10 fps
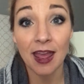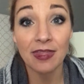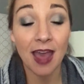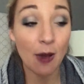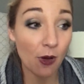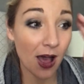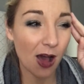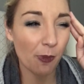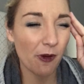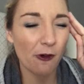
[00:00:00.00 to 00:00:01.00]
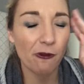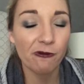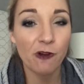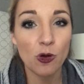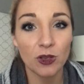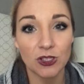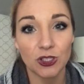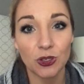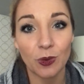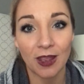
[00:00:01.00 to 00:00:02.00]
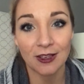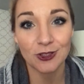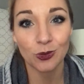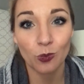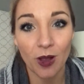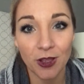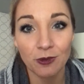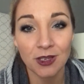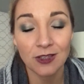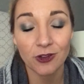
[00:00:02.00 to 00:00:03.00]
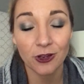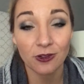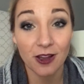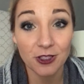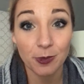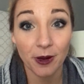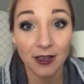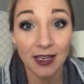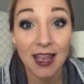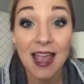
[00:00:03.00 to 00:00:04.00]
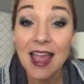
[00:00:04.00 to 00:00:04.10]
and that will help focus you into what you need for your launch party.